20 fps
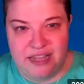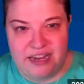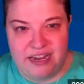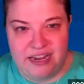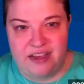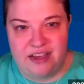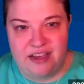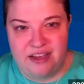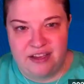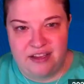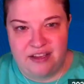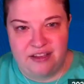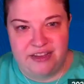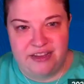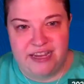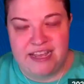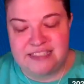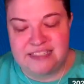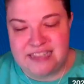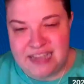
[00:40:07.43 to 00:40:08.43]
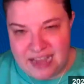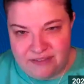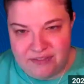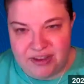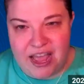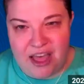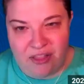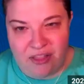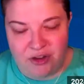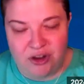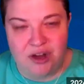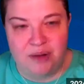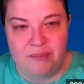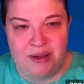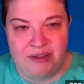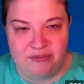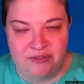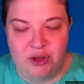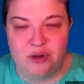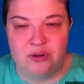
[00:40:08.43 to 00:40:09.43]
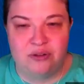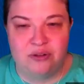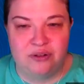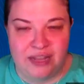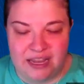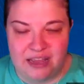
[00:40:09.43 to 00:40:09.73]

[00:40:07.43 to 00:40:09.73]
Like, yes, I have a calendar on my phone.